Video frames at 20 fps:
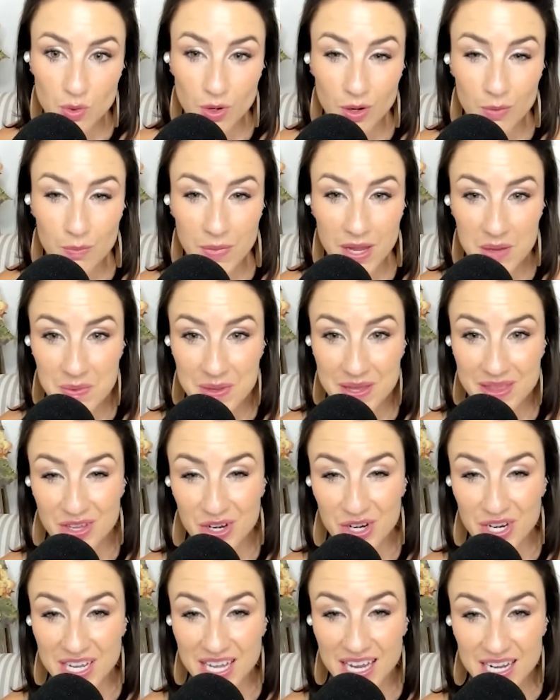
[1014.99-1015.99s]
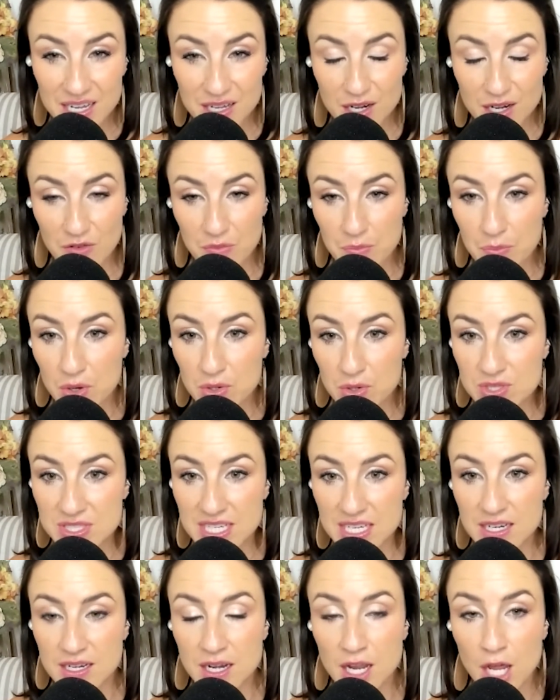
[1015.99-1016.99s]
Or maybe they're getting enough
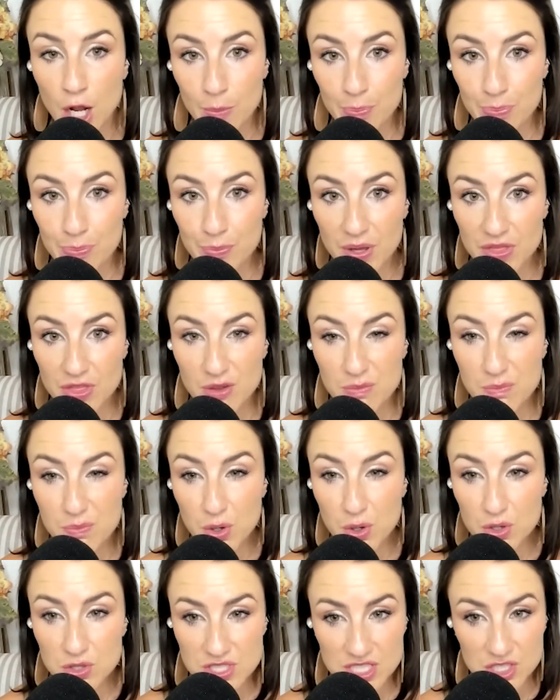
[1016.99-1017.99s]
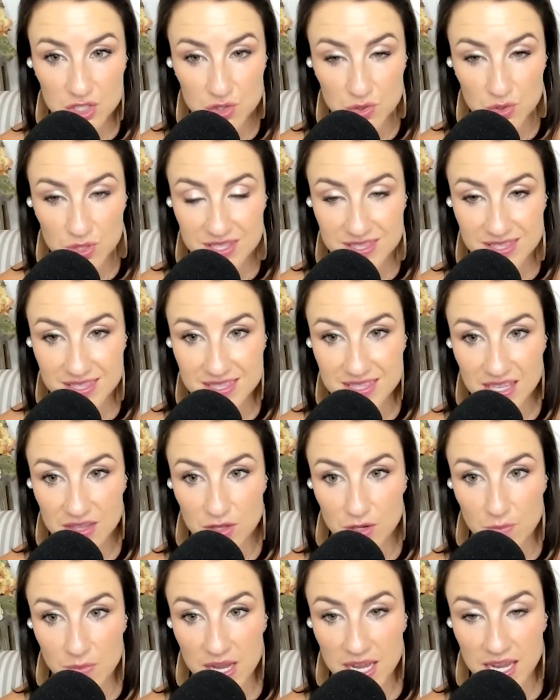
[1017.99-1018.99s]
protein, but the protein choices that
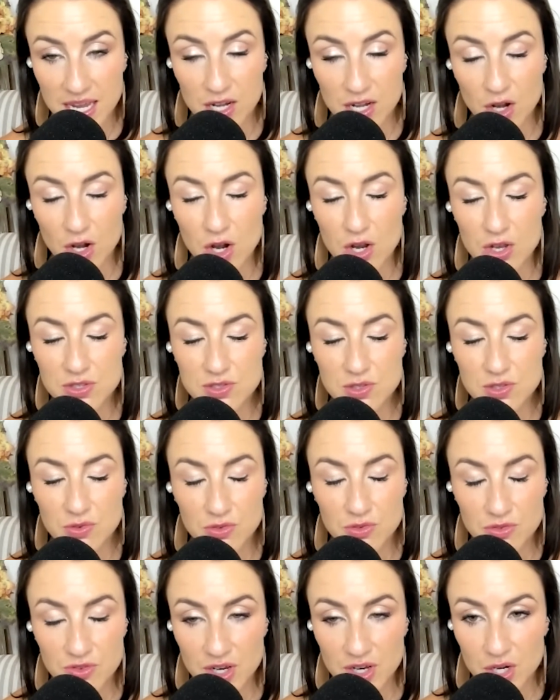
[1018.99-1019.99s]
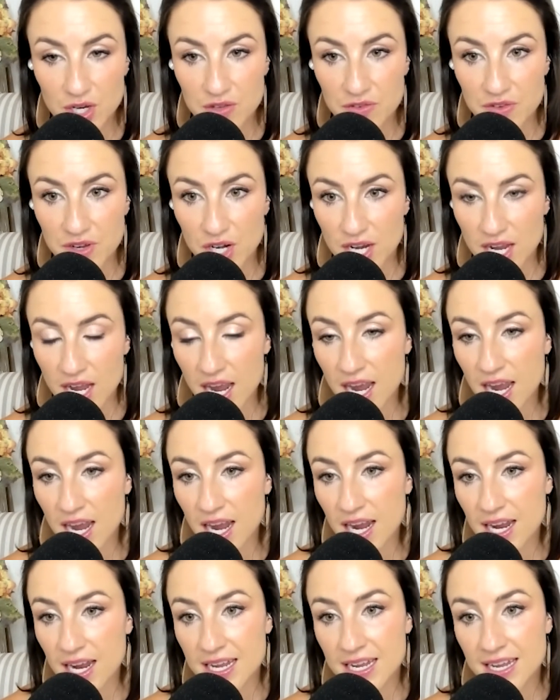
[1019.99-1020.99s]
they're making are also very, very
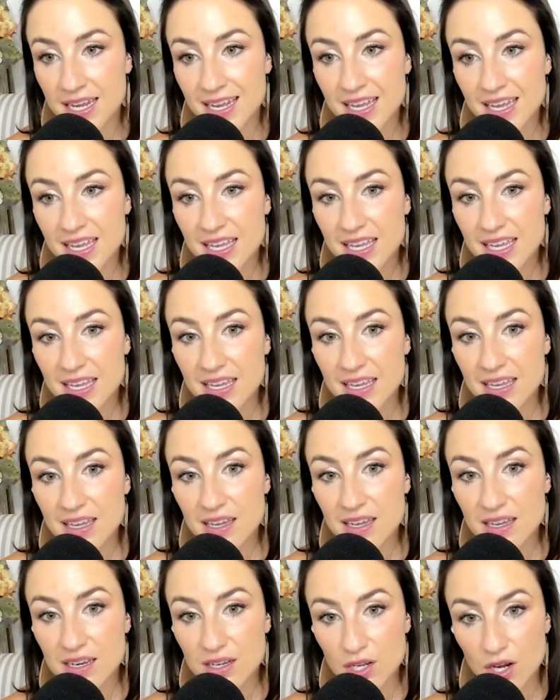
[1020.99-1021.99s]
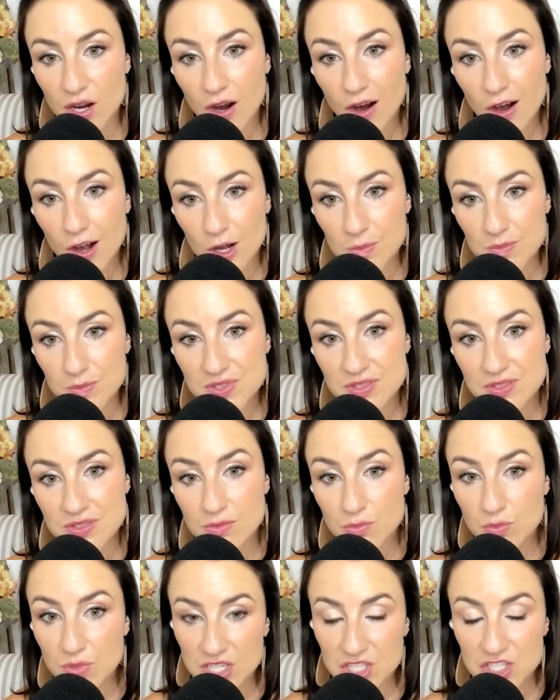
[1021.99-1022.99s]
high in carbs,
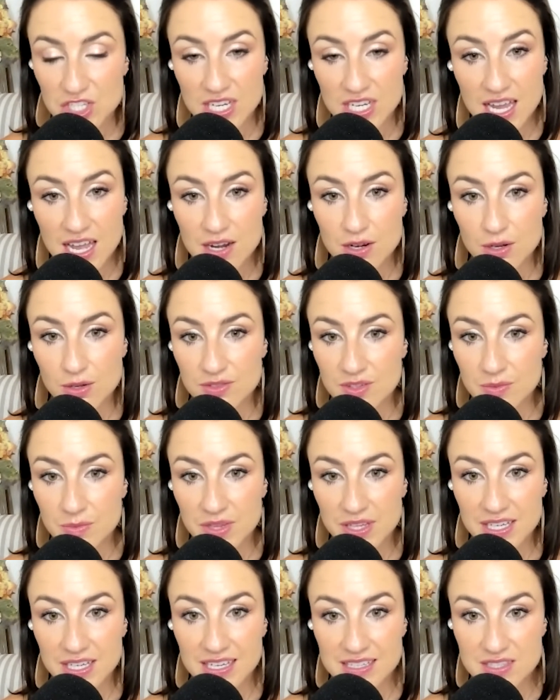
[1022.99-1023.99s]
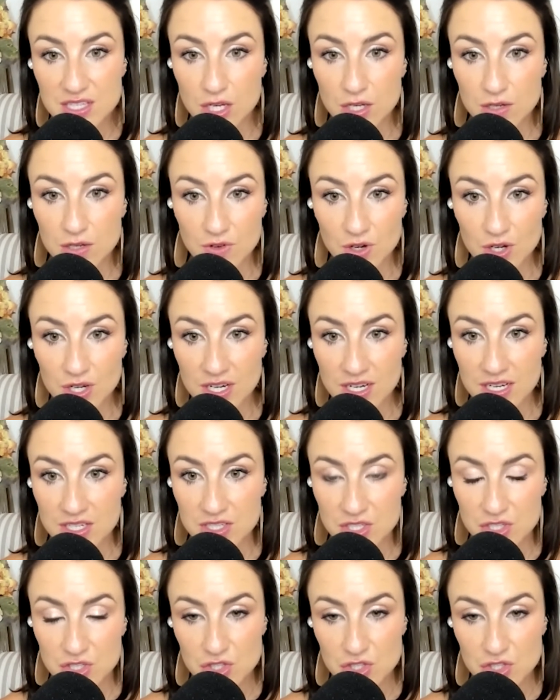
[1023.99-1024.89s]
which again ultimately gets converted into